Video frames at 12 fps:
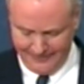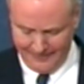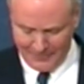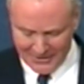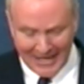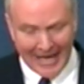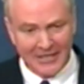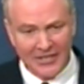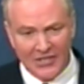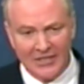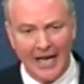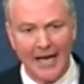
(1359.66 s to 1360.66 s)
But that
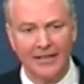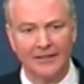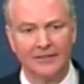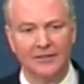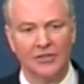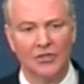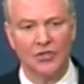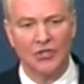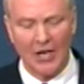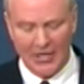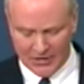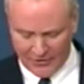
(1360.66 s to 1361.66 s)
does not
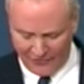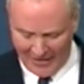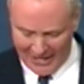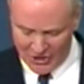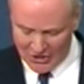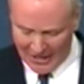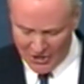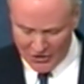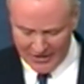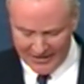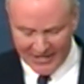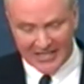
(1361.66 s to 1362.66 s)
justify
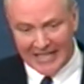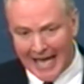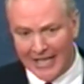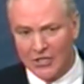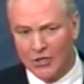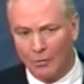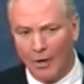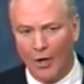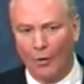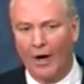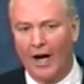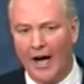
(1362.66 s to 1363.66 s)
changing the status
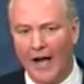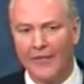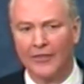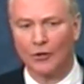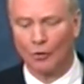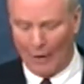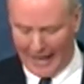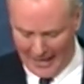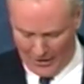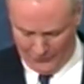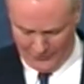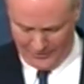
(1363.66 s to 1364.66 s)
quo on the
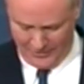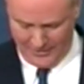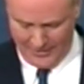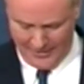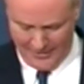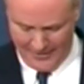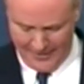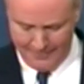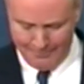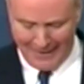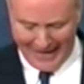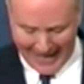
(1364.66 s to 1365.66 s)
ground
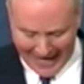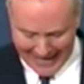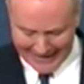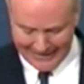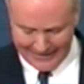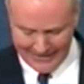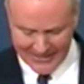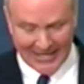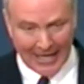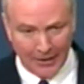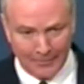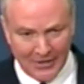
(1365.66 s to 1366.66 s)
by adding
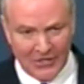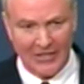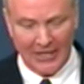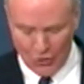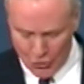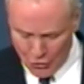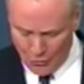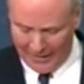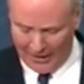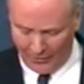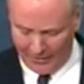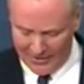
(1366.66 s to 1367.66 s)
settlements in new
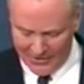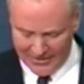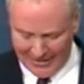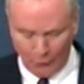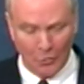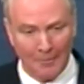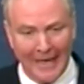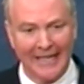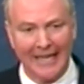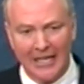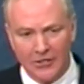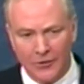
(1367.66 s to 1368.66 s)
areas that will make
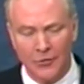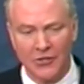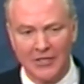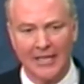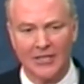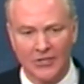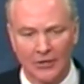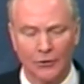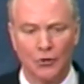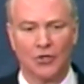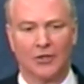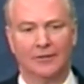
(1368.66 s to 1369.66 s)
a two-state
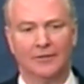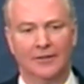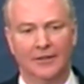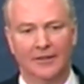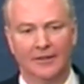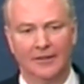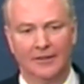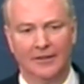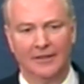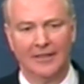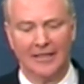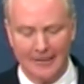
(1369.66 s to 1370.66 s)
solution
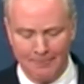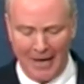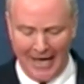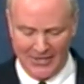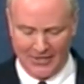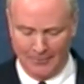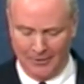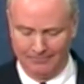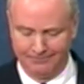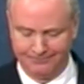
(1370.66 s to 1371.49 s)
impossible.